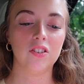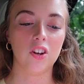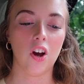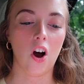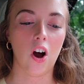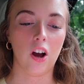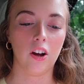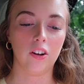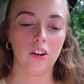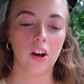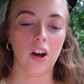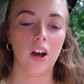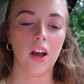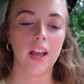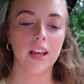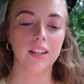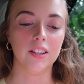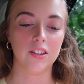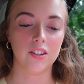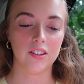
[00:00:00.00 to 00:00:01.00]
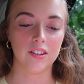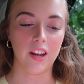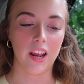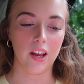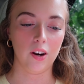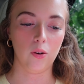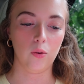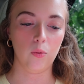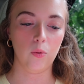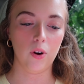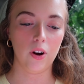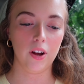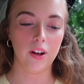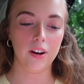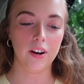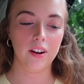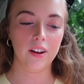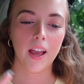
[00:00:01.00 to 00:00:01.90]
tonka, and sandalwood.